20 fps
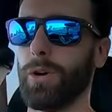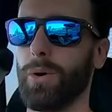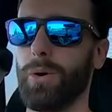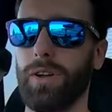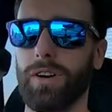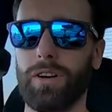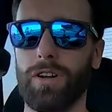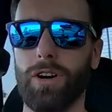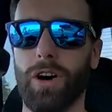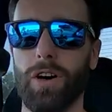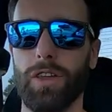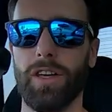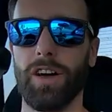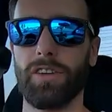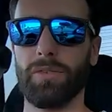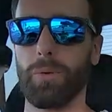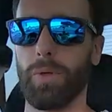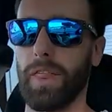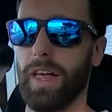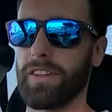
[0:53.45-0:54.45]
and God
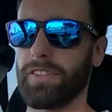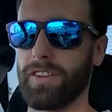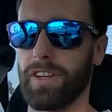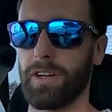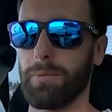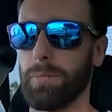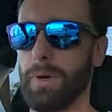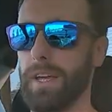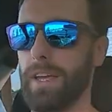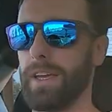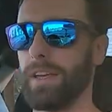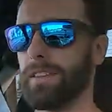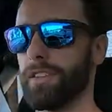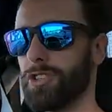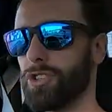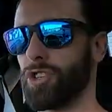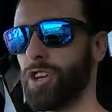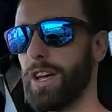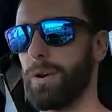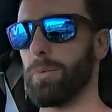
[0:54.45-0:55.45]
knows what that's going to be in
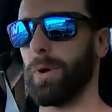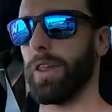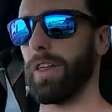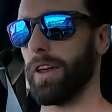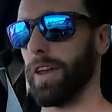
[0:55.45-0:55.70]
the shed where